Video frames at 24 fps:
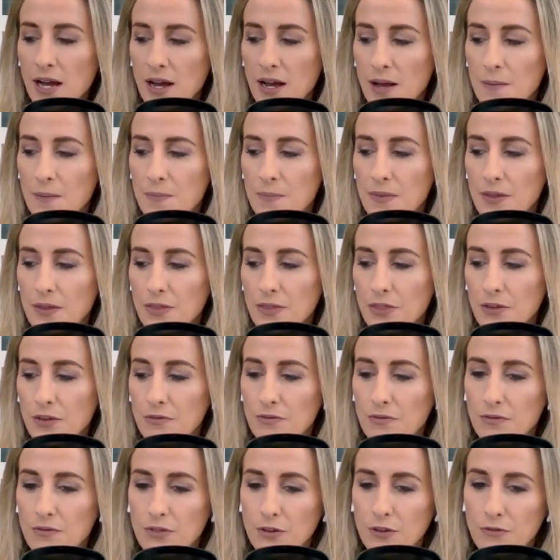um,
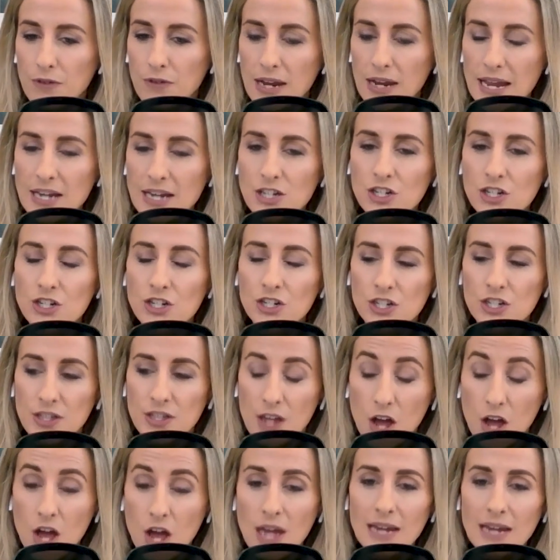the the relationship,
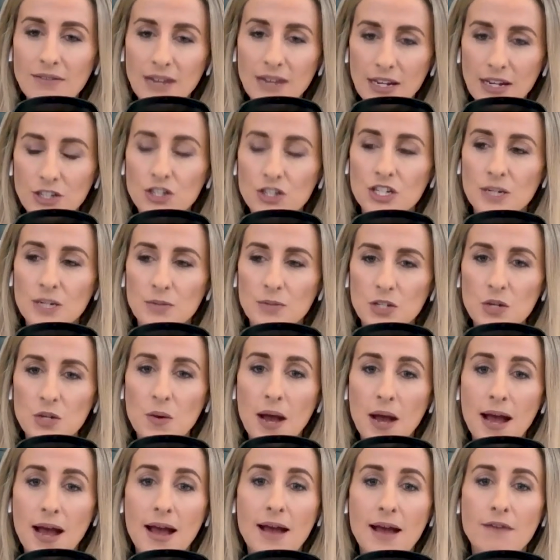the early relationships you
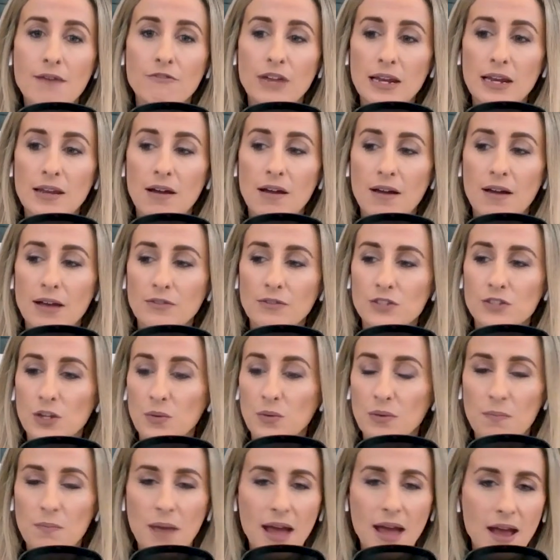have in life, so
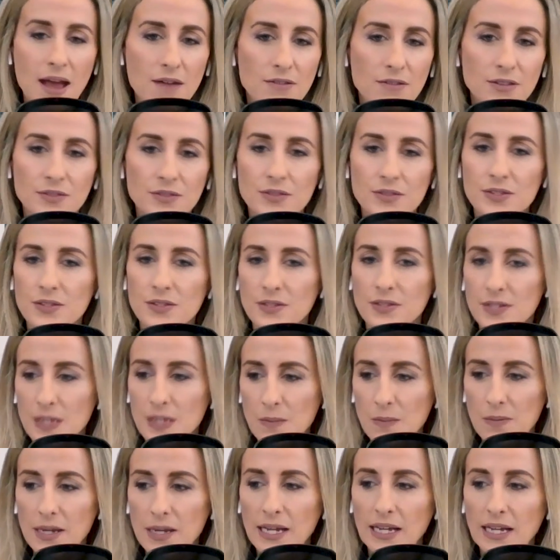with parents and
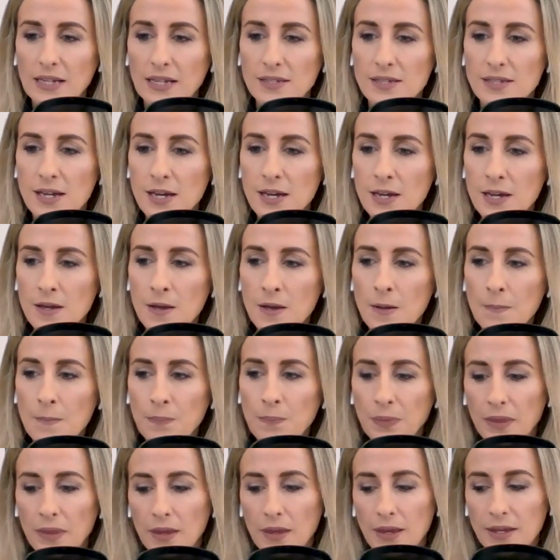siblings,
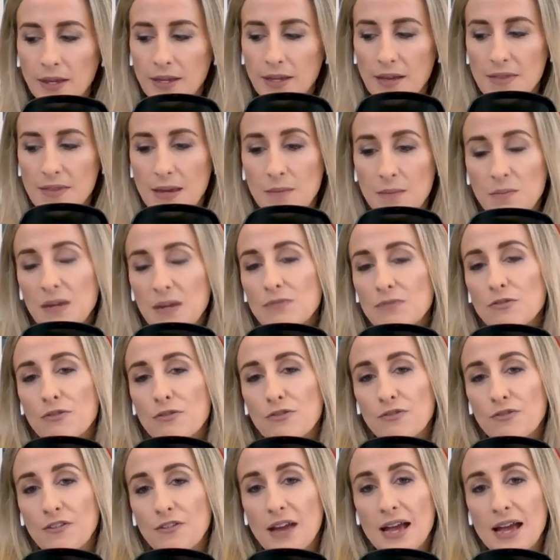can then be
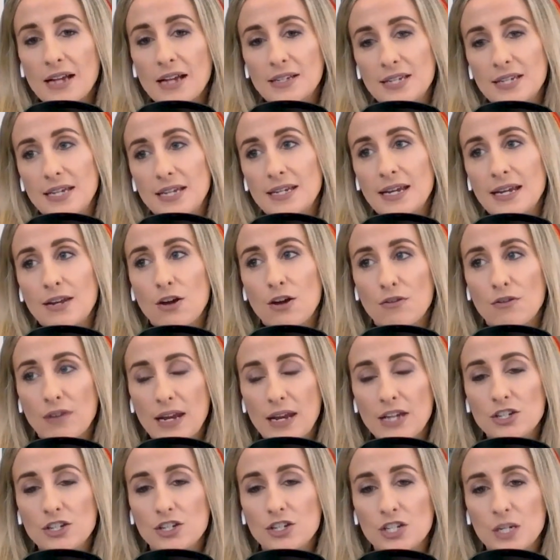reflected in our
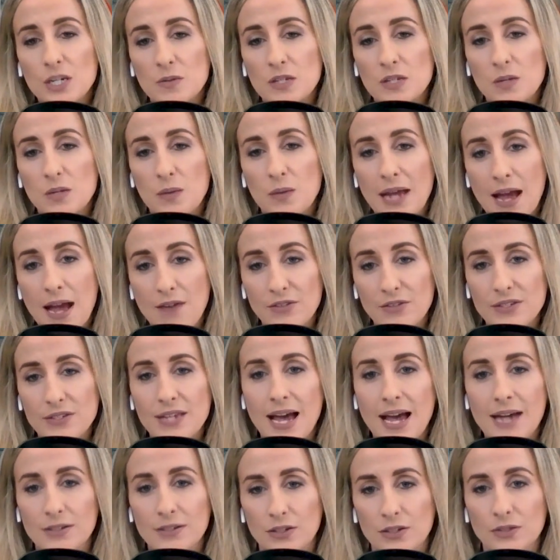relationships that we have as
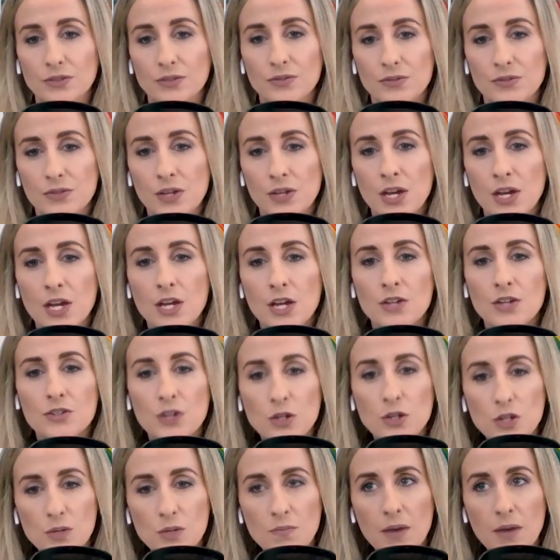adults. So
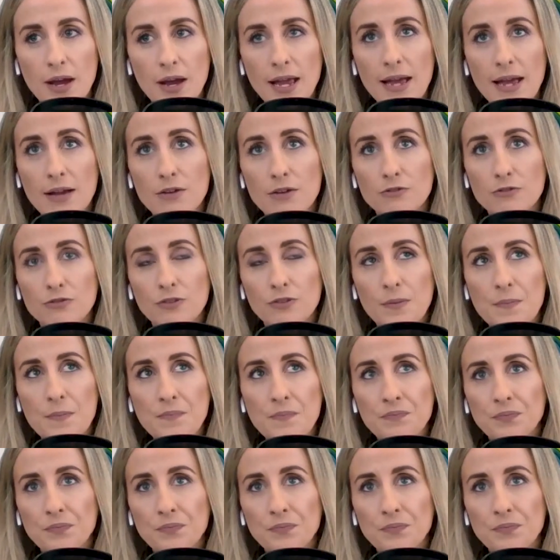you might have